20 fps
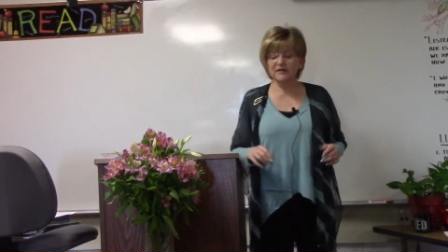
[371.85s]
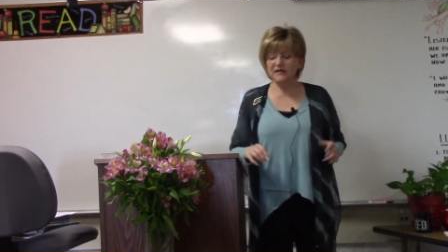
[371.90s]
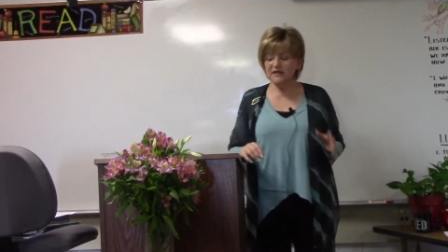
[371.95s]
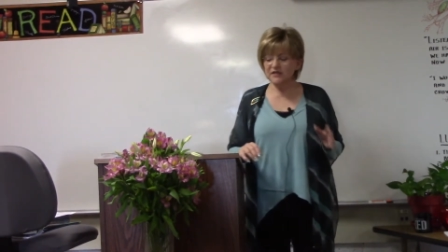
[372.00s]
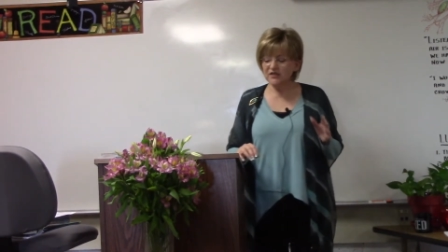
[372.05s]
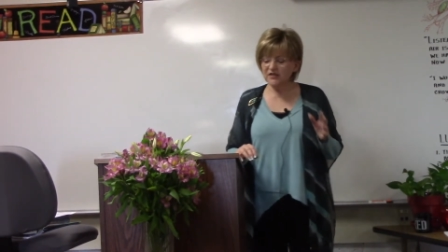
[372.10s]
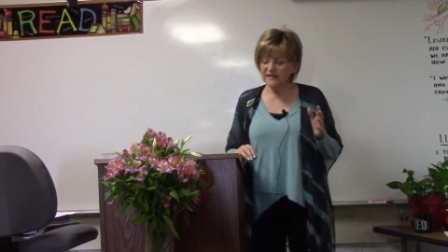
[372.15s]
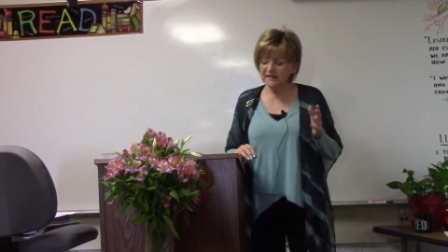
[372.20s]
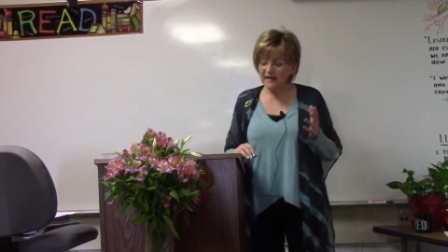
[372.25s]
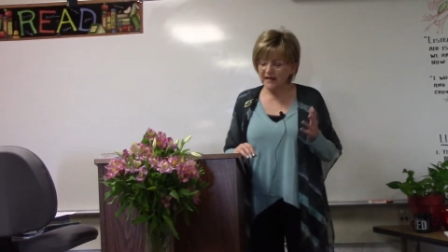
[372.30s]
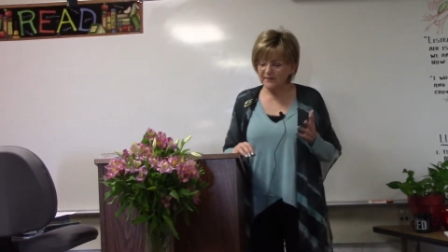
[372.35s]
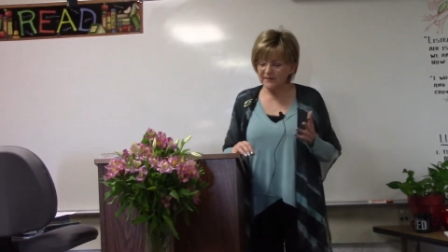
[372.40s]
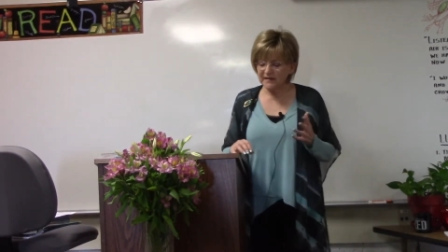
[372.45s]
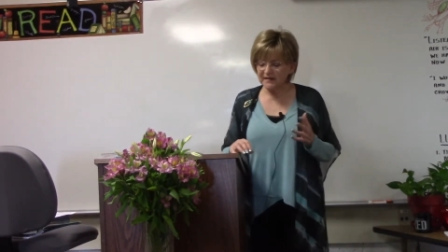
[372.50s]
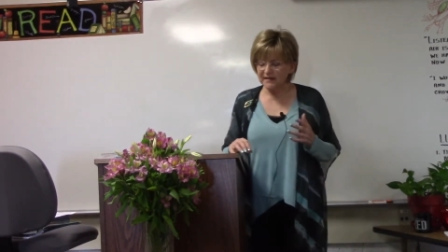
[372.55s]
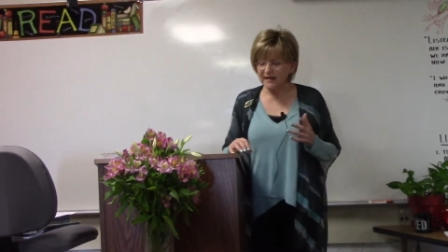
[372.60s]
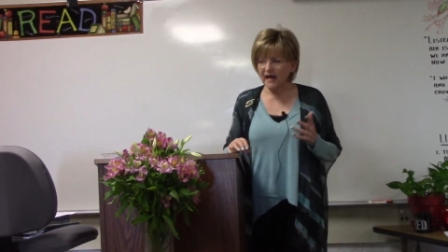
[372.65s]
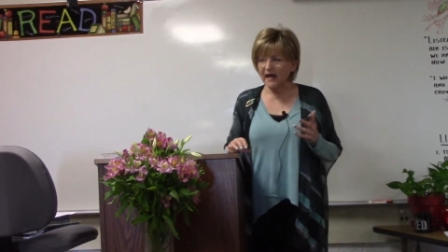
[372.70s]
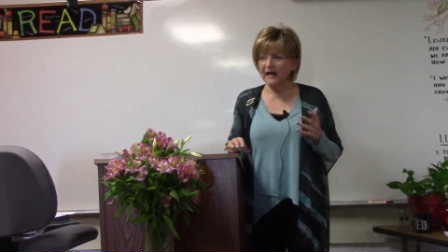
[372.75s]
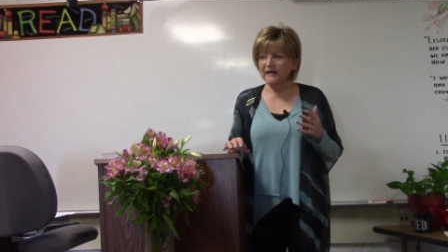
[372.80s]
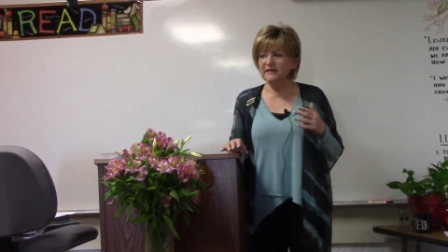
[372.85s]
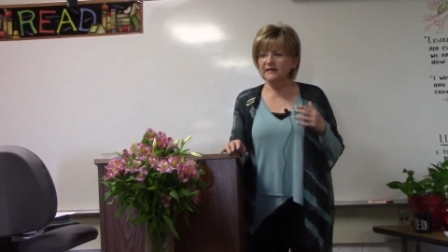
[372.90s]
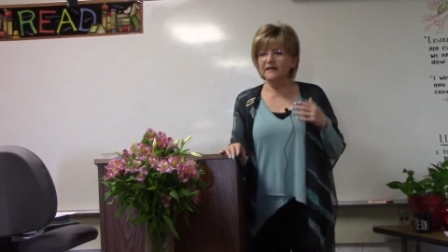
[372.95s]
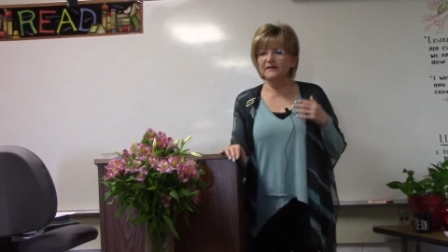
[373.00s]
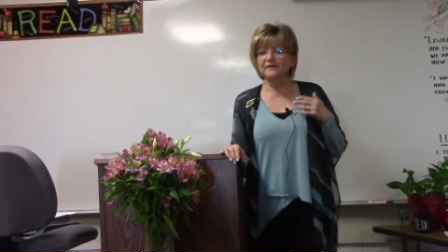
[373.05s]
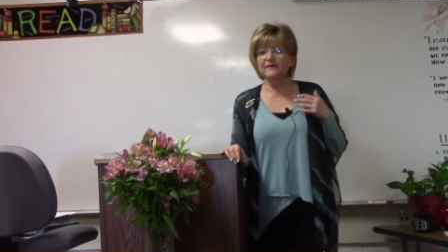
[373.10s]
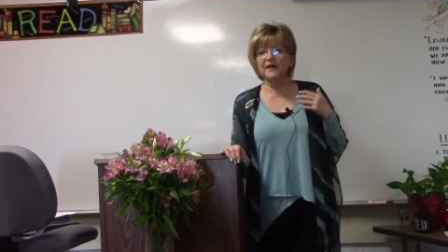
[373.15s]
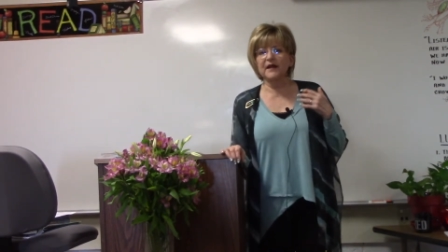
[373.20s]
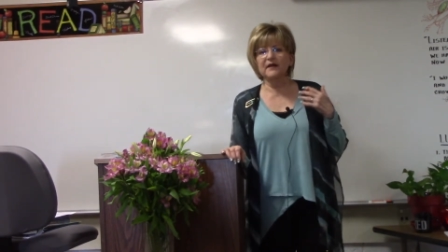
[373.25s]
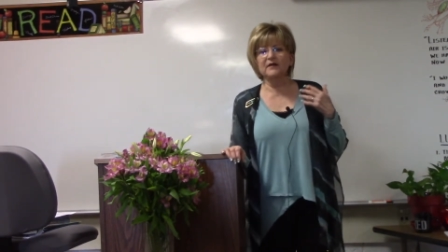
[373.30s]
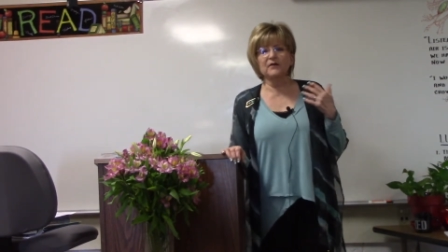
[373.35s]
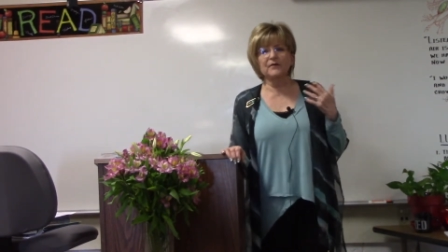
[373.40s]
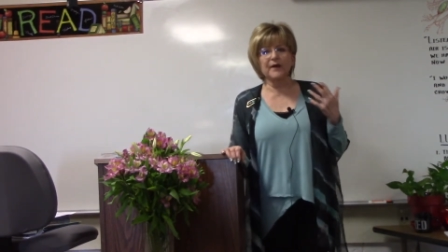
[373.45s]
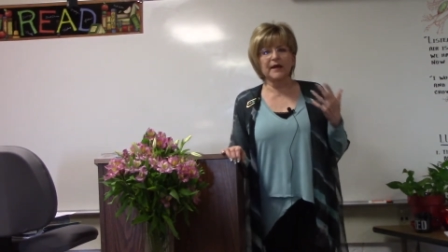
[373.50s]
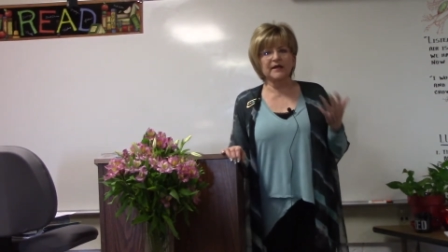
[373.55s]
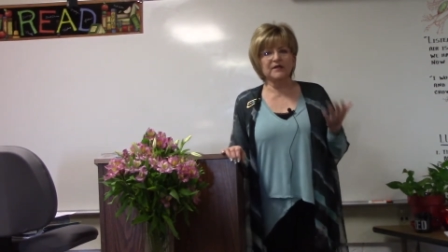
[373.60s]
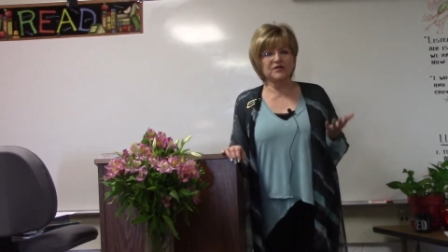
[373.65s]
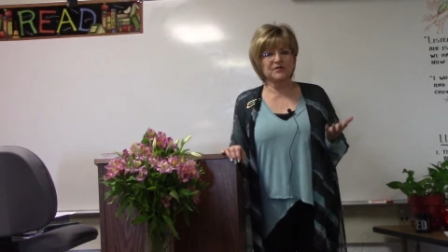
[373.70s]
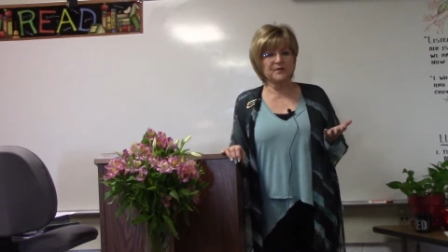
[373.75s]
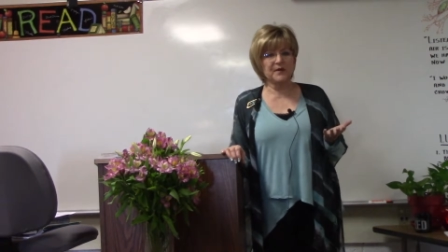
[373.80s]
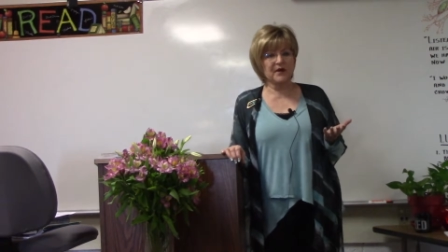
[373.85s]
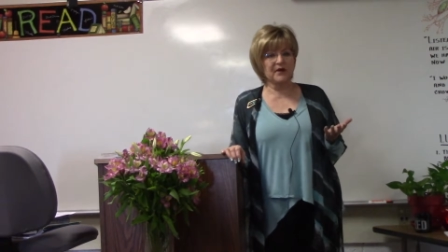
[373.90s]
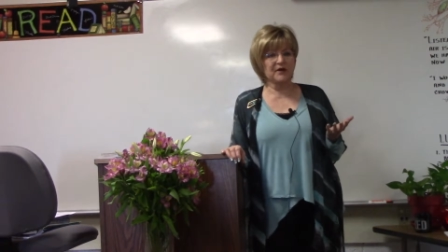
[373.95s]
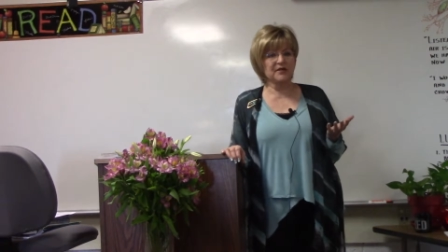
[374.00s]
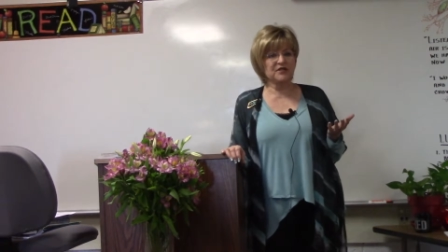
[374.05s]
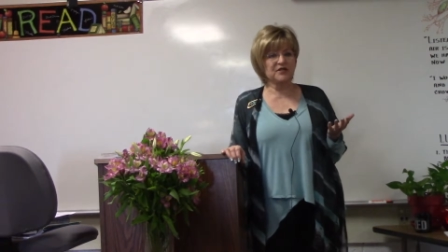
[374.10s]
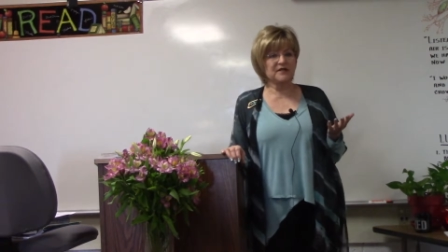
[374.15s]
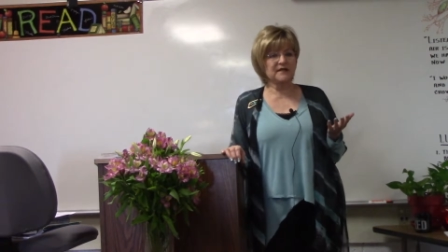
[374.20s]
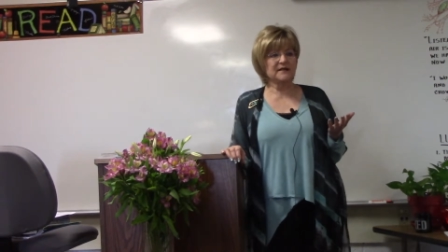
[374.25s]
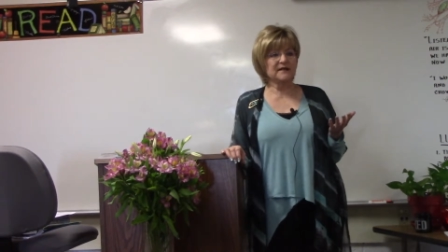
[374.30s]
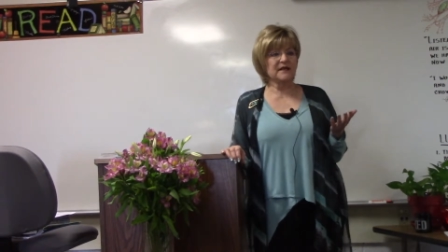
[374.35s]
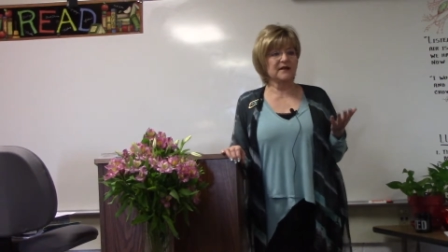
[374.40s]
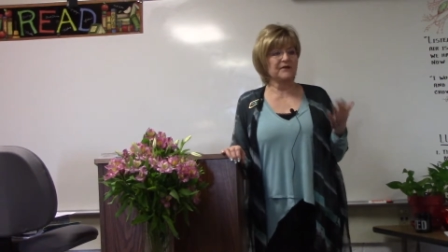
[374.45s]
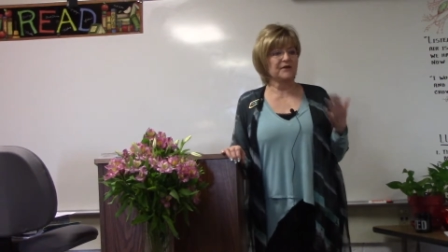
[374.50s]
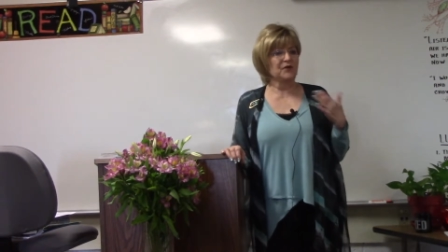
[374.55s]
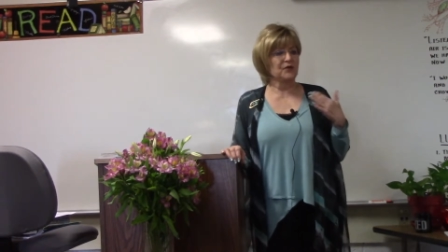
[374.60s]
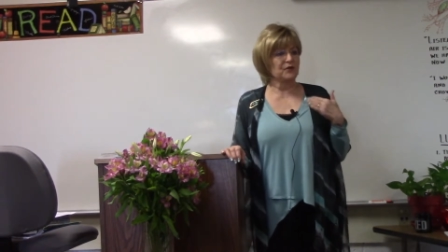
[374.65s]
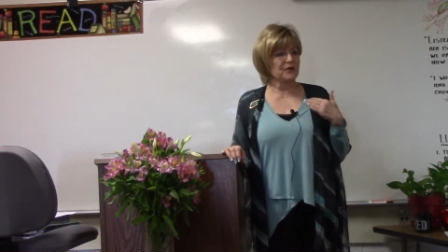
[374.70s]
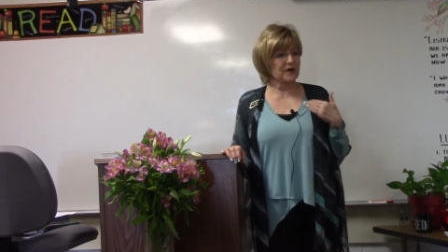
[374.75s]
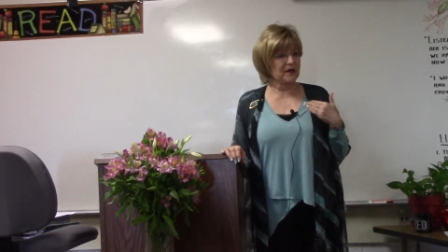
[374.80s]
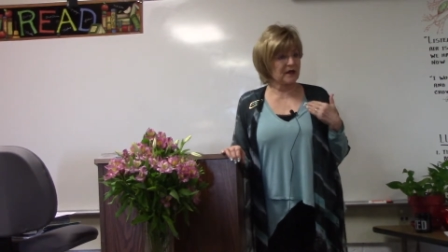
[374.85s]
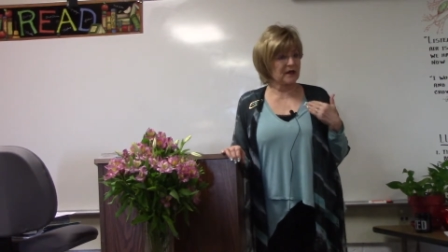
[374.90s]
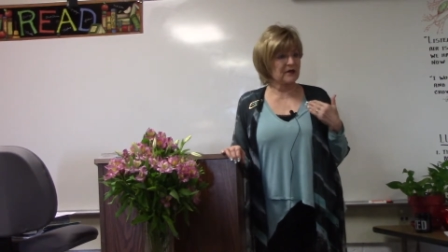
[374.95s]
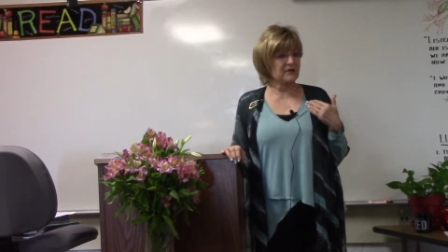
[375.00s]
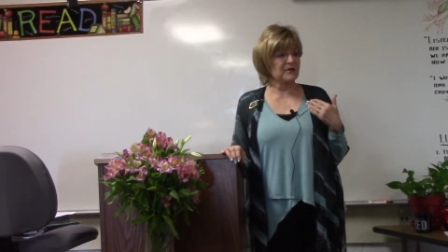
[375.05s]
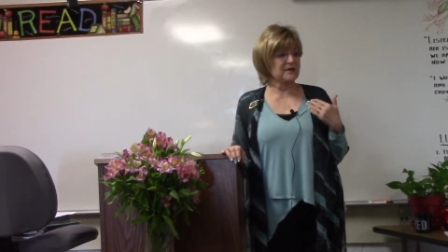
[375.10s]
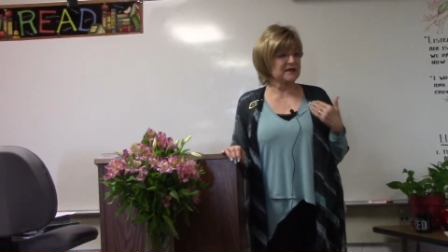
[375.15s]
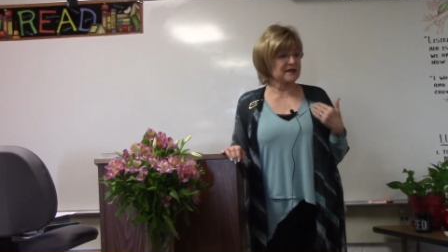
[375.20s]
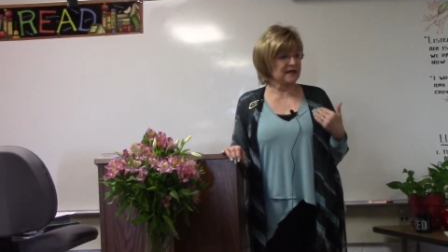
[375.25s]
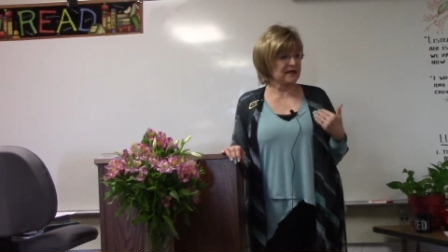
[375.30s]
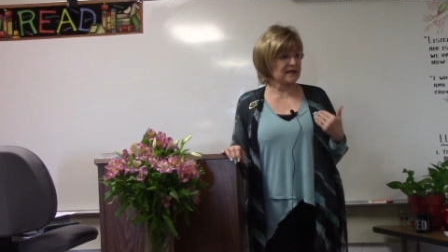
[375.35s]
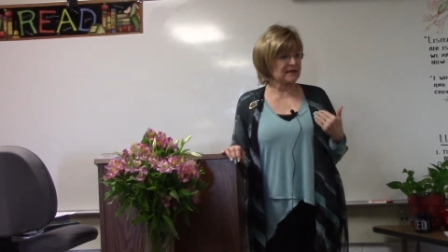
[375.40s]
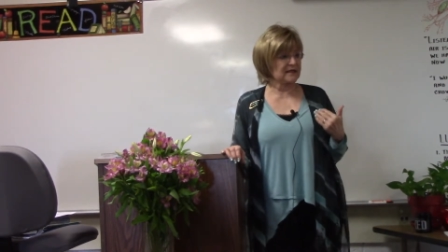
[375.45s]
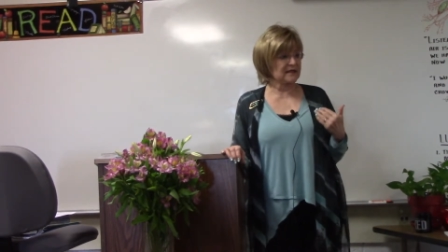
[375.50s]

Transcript: and she said, besides, if in arranged marriages, if you really resist,